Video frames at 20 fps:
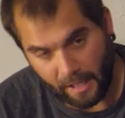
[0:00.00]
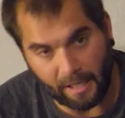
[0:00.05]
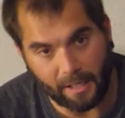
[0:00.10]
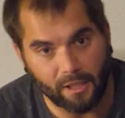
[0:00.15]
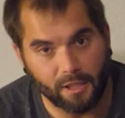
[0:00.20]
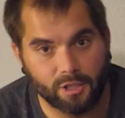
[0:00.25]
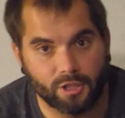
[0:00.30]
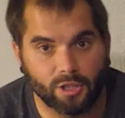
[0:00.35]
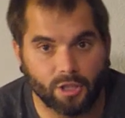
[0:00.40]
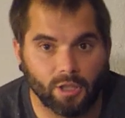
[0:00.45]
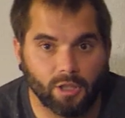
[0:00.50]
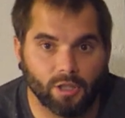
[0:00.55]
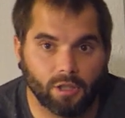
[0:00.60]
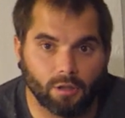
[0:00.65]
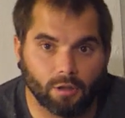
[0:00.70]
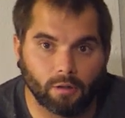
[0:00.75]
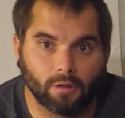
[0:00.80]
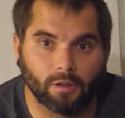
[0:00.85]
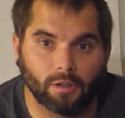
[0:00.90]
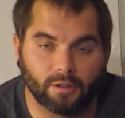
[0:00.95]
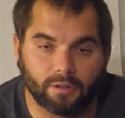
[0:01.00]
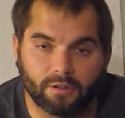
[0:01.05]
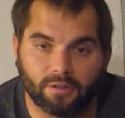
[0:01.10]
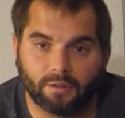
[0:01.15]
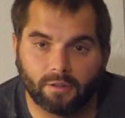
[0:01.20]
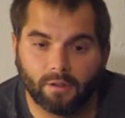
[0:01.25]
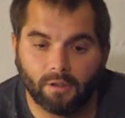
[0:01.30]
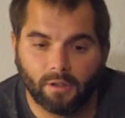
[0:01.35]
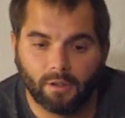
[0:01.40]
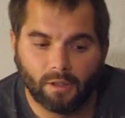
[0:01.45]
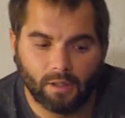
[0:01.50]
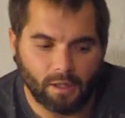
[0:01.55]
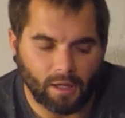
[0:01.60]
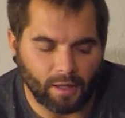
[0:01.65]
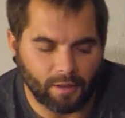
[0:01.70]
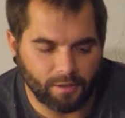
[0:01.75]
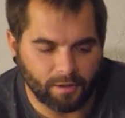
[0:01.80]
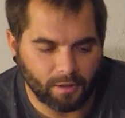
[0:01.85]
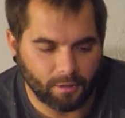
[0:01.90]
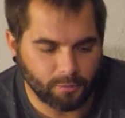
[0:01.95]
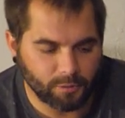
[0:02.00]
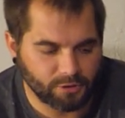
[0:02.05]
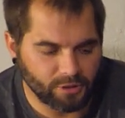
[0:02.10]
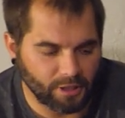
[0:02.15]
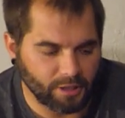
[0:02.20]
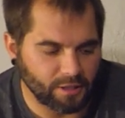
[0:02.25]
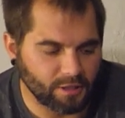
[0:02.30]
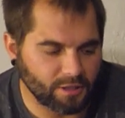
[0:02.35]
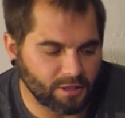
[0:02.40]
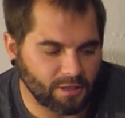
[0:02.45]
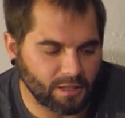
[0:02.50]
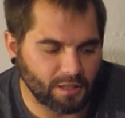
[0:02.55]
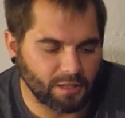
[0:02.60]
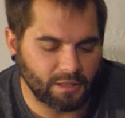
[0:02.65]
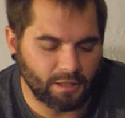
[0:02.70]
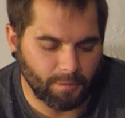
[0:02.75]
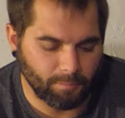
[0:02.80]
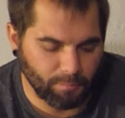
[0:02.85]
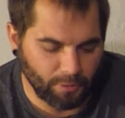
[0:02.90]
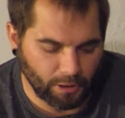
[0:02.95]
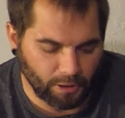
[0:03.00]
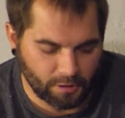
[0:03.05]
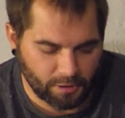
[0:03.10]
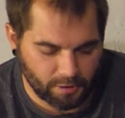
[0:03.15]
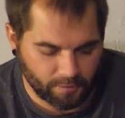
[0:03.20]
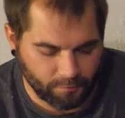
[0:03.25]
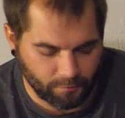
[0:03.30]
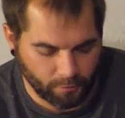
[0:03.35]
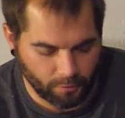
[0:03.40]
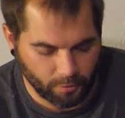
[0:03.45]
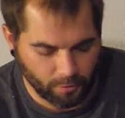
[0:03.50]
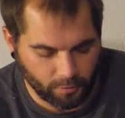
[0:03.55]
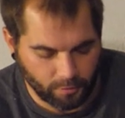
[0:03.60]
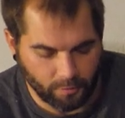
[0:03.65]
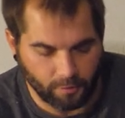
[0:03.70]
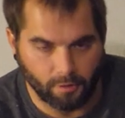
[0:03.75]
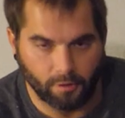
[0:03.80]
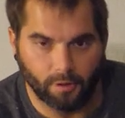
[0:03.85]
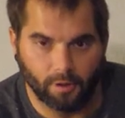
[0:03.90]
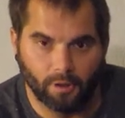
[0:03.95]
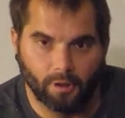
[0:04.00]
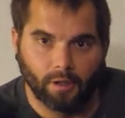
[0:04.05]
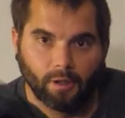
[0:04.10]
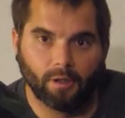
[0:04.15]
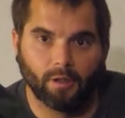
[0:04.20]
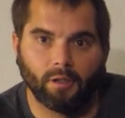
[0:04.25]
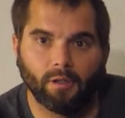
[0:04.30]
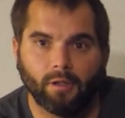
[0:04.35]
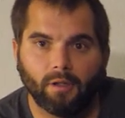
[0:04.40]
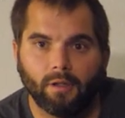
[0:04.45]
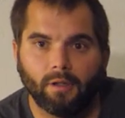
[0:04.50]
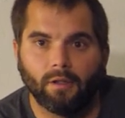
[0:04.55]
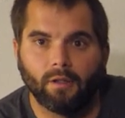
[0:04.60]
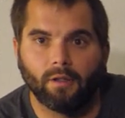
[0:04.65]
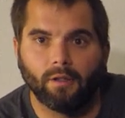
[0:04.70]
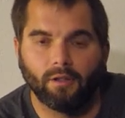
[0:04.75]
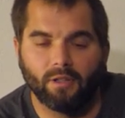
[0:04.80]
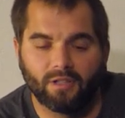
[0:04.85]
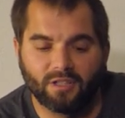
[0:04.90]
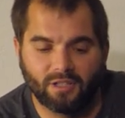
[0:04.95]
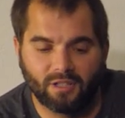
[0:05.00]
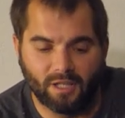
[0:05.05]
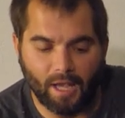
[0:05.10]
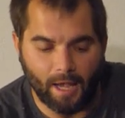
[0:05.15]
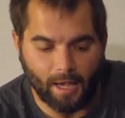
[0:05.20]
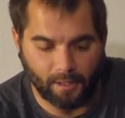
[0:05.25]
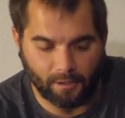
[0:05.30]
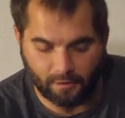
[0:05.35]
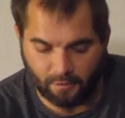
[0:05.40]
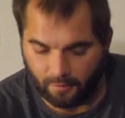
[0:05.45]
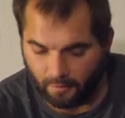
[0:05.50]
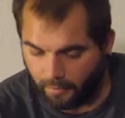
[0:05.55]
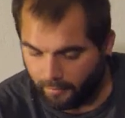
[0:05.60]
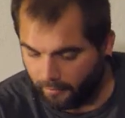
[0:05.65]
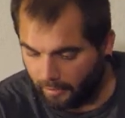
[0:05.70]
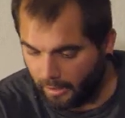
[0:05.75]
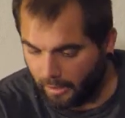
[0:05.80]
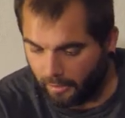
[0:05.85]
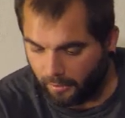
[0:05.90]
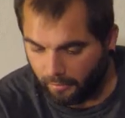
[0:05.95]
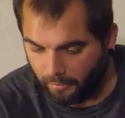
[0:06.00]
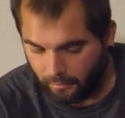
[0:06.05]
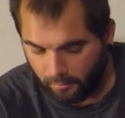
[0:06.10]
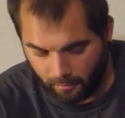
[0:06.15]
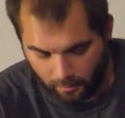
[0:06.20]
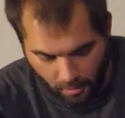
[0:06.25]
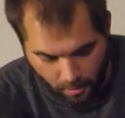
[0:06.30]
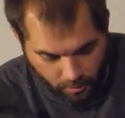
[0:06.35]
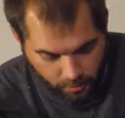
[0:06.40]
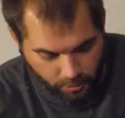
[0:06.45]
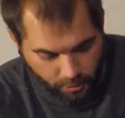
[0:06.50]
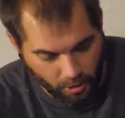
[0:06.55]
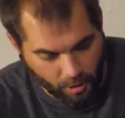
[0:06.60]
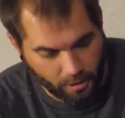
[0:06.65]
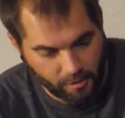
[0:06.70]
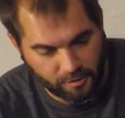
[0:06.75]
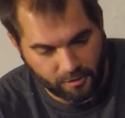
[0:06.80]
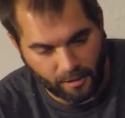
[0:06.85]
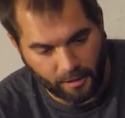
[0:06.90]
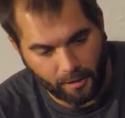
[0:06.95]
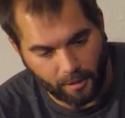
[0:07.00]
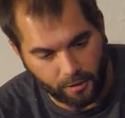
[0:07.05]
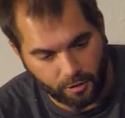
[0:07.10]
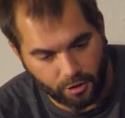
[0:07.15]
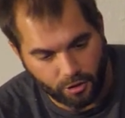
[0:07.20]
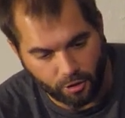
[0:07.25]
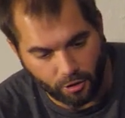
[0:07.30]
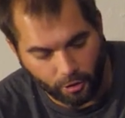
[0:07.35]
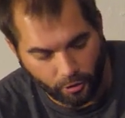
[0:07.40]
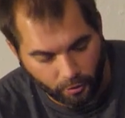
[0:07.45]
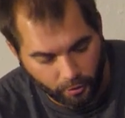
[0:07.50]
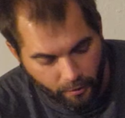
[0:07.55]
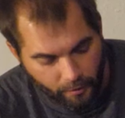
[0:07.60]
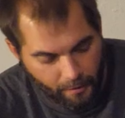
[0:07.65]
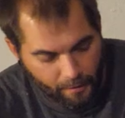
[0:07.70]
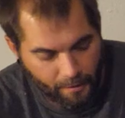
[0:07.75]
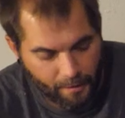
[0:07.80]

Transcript: Danish Endurance. I think it was like 60 bucks for the the set. So I've got long johns and a shirt.